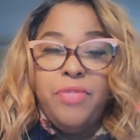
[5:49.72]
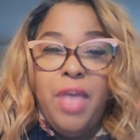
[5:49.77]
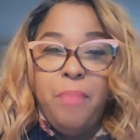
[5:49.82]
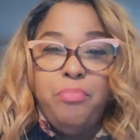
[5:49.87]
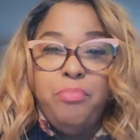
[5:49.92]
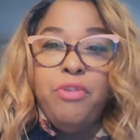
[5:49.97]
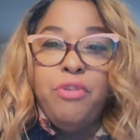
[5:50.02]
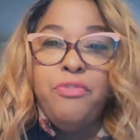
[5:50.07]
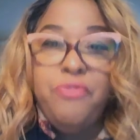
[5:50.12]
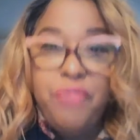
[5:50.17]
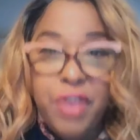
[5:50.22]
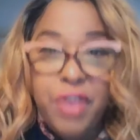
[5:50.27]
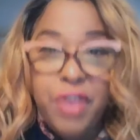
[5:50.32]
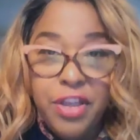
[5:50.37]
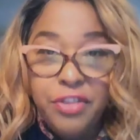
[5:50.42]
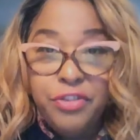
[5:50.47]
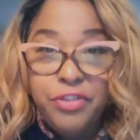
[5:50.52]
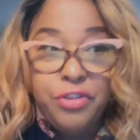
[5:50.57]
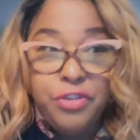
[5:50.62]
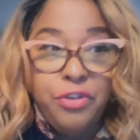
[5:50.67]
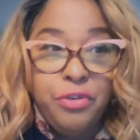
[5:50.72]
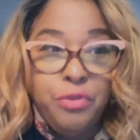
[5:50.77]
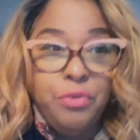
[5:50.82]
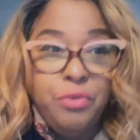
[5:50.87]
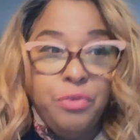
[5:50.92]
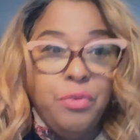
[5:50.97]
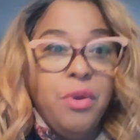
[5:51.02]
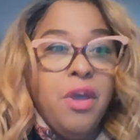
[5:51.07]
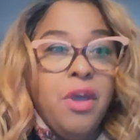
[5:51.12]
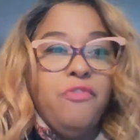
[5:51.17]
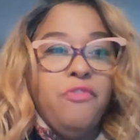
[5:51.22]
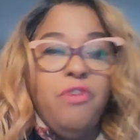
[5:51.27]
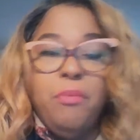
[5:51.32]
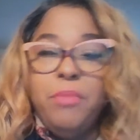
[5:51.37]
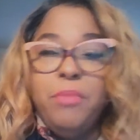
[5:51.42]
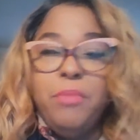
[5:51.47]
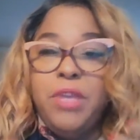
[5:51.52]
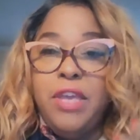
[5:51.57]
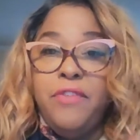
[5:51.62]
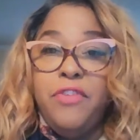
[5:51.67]
prevents you
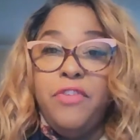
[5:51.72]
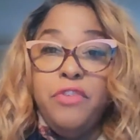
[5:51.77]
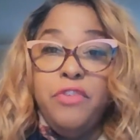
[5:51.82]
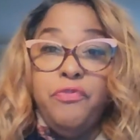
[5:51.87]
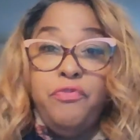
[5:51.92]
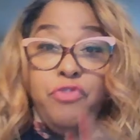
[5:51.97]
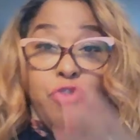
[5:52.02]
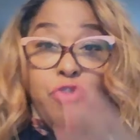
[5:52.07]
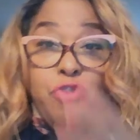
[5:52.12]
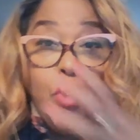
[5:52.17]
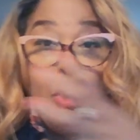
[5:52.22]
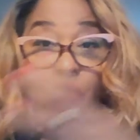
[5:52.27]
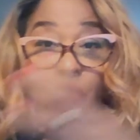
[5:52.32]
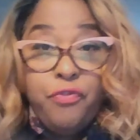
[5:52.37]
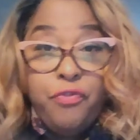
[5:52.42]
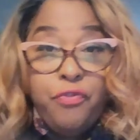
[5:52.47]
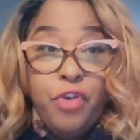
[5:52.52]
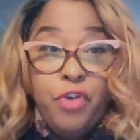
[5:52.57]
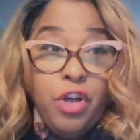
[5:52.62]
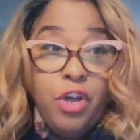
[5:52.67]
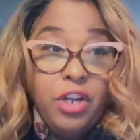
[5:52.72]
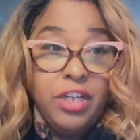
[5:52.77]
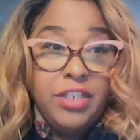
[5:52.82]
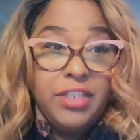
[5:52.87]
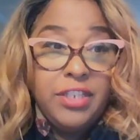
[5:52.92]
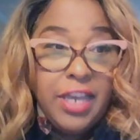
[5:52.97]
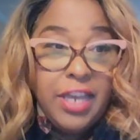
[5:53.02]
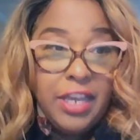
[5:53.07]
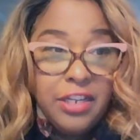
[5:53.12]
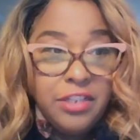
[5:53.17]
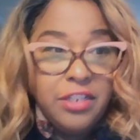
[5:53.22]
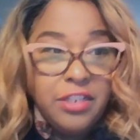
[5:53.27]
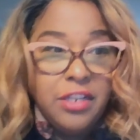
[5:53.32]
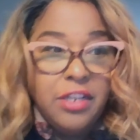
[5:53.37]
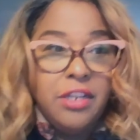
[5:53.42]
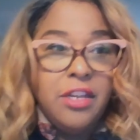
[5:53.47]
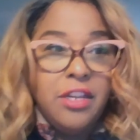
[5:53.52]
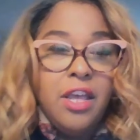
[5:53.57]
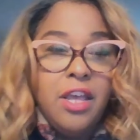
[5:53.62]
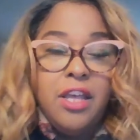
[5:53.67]
from giving your full
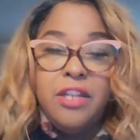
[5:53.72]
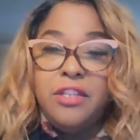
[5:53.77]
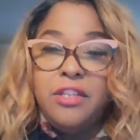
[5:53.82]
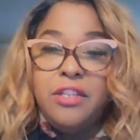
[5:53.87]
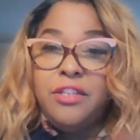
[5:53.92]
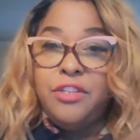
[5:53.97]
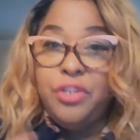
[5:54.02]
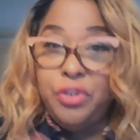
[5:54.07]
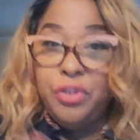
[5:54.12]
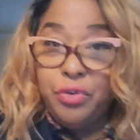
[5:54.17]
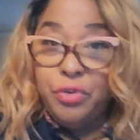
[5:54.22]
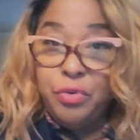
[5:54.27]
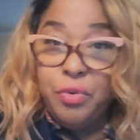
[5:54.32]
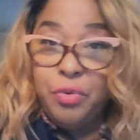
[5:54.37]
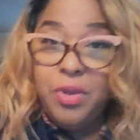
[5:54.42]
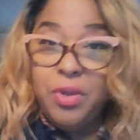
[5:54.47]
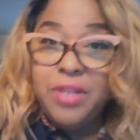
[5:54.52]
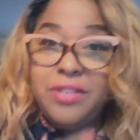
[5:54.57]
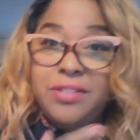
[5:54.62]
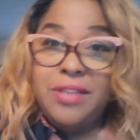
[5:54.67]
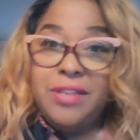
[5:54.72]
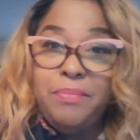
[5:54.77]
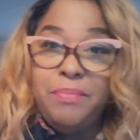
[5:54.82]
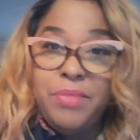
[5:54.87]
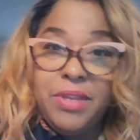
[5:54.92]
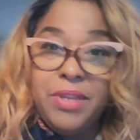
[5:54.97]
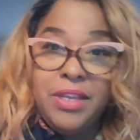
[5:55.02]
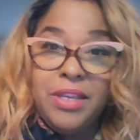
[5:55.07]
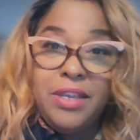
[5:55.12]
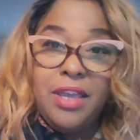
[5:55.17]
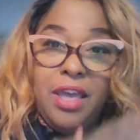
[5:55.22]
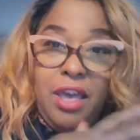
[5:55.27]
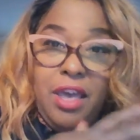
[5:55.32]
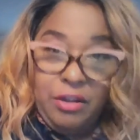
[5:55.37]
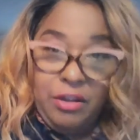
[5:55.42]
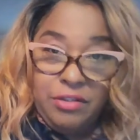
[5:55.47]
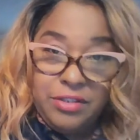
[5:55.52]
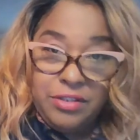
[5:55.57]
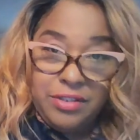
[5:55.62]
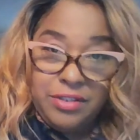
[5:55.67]
attention to something
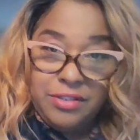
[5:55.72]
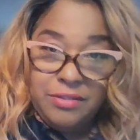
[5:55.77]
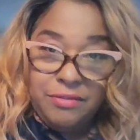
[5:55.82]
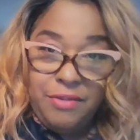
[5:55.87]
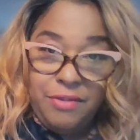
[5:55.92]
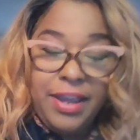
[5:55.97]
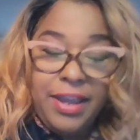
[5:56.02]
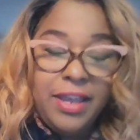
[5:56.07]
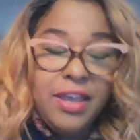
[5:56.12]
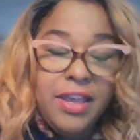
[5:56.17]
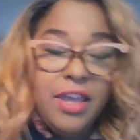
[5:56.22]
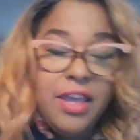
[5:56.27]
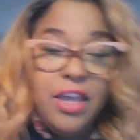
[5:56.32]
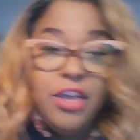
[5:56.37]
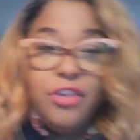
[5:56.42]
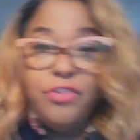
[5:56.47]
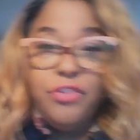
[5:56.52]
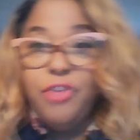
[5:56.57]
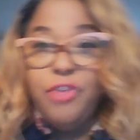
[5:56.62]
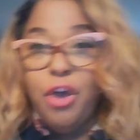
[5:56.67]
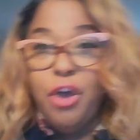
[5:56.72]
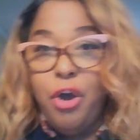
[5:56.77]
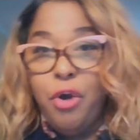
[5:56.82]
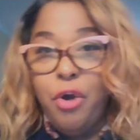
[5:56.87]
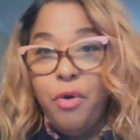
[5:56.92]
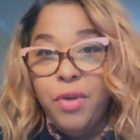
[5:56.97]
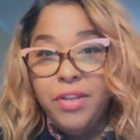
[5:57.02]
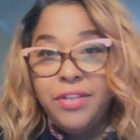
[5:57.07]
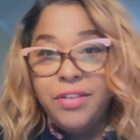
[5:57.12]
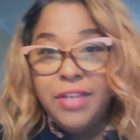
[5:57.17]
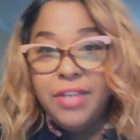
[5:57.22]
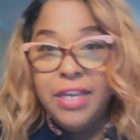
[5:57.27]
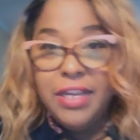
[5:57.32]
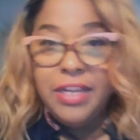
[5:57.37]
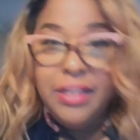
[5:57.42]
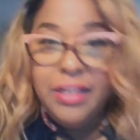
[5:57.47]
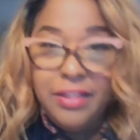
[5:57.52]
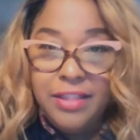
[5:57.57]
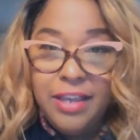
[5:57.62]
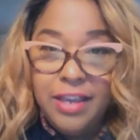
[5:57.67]
else, right? So it's
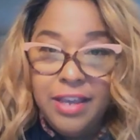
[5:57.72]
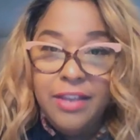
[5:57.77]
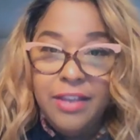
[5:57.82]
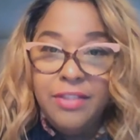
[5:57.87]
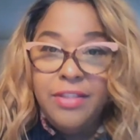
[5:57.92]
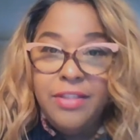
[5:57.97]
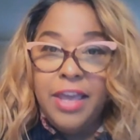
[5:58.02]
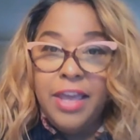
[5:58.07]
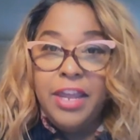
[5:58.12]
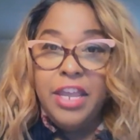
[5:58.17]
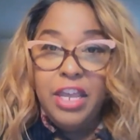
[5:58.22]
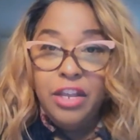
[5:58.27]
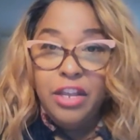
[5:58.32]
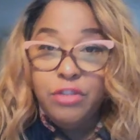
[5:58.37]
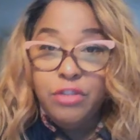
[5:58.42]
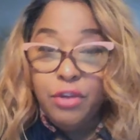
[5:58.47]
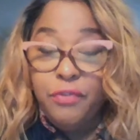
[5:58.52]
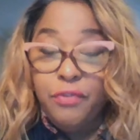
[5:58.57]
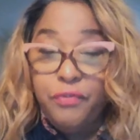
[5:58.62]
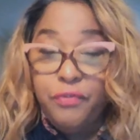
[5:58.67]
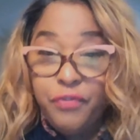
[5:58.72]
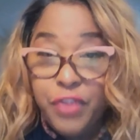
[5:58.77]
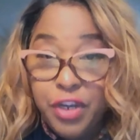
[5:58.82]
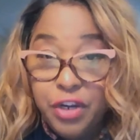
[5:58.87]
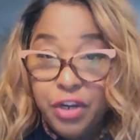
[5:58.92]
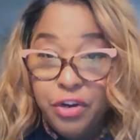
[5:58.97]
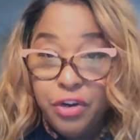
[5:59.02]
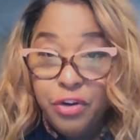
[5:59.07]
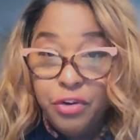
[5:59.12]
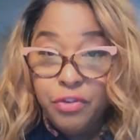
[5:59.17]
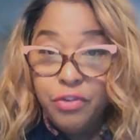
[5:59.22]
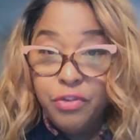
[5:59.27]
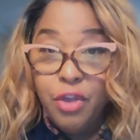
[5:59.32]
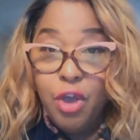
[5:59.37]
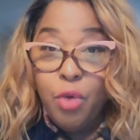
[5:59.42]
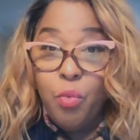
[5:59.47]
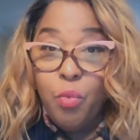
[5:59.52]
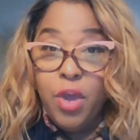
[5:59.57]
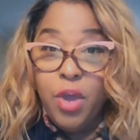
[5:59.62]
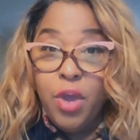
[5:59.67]
anything that interferes
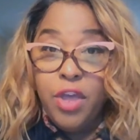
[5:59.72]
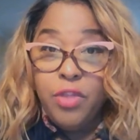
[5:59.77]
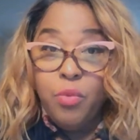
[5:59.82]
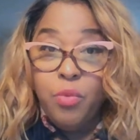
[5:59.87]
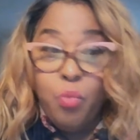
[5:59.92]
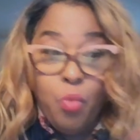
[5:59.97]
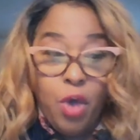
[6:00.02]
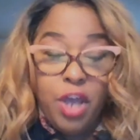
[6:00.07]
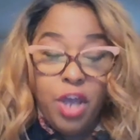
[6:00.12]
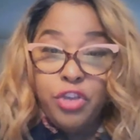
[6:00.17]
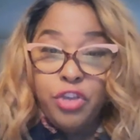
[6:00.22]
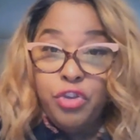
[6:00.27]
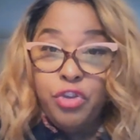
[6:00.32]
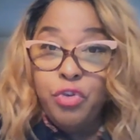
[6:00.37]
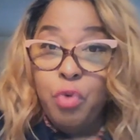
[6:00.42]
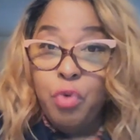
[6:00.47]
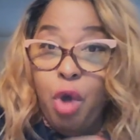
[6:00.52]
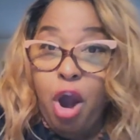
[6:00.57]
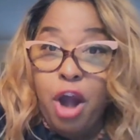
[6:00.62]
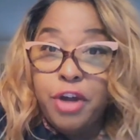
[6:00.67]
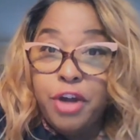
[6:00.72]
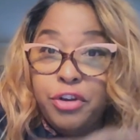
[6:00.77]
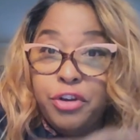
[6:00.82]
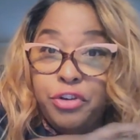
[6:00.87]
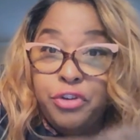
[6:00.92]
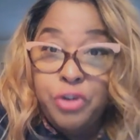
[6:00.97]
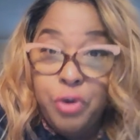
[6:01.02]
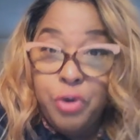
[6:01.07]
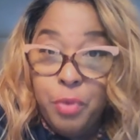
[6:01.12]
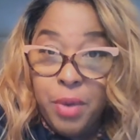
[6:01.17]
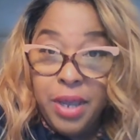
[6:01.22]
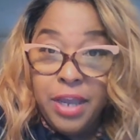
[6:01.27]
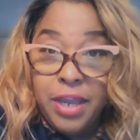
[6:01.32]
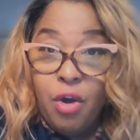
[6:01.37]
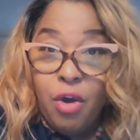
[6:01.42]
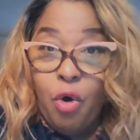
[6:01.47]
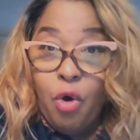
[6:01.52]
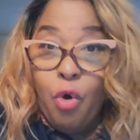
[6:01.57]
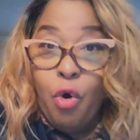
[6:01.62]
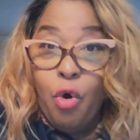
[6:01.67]
with what you are doing
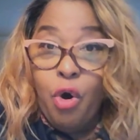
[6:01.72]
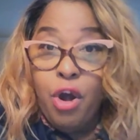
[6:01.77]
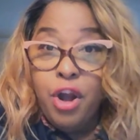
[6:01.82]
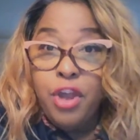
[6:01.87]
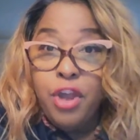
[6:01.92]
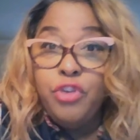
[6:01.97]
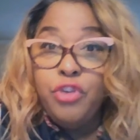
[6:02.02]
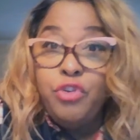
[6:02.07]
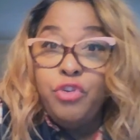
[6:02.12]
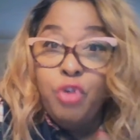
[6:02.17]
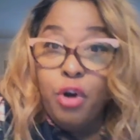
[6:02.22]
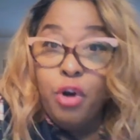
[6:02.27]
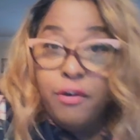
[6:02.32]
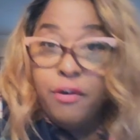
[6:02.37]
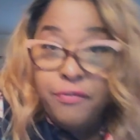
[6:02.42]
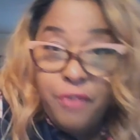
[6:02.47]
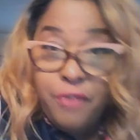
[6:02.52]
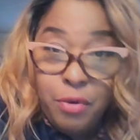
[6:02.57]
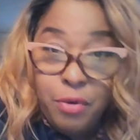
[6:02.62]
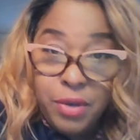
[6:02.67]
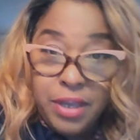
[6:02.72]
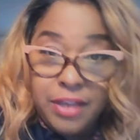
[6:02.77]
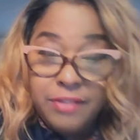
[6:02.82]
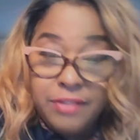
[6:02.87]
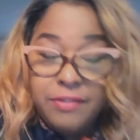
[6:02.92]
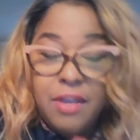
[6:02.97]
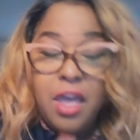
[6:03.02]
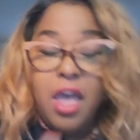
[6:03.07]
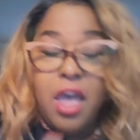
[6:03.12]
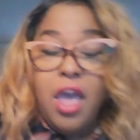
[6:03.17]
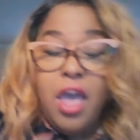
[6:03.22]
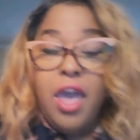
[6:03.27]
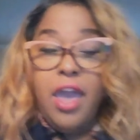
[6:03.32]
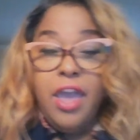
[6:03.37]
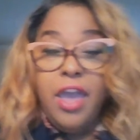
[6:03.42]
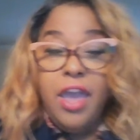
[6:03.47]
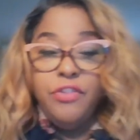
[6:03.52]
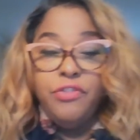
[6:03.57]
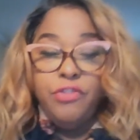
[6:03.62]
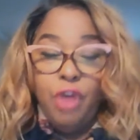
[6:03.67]
or your focus.
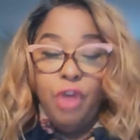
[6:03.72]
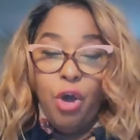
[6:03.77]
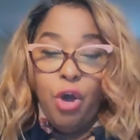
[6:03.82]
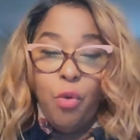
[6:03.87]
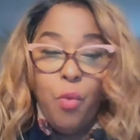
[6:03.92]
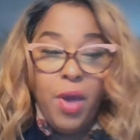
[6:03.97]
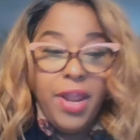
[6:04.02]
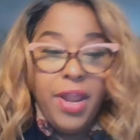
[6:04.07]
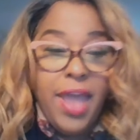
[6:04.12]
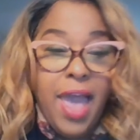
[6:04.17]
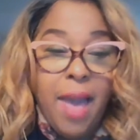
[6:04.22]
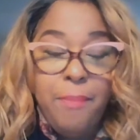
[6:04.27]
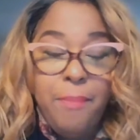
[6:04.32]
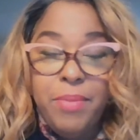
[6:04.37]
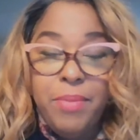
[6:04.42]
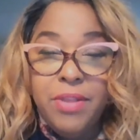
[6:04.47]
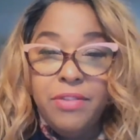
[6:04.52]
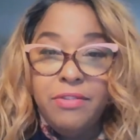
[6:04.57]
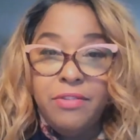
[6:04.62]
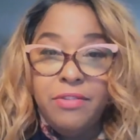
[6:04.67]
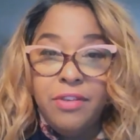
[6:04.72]
And so what happens